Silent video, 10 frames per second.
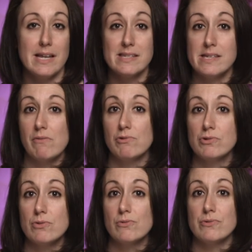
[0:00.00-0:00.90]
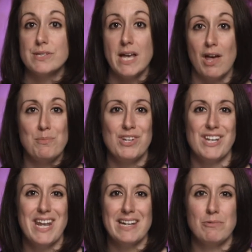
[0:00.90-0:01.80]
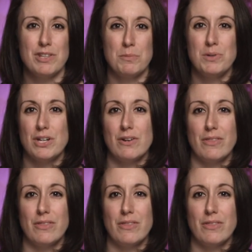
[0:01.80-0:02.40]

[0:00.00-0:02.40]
and several tools to help you connect with your pure